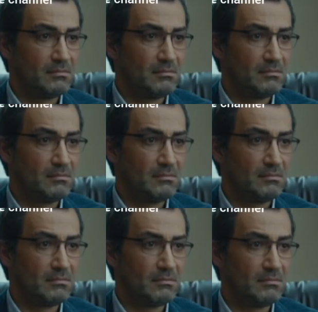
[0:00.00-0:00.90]

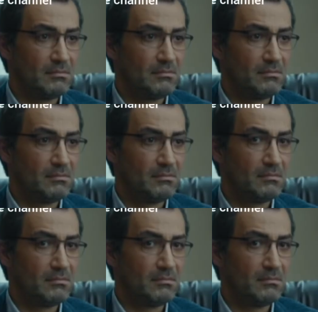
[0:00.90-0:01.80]

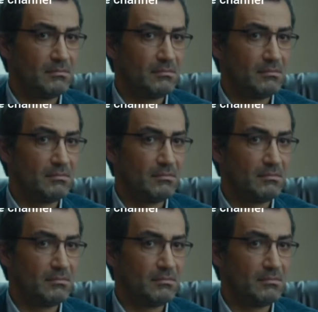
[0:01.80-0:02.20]
Nobody speaks.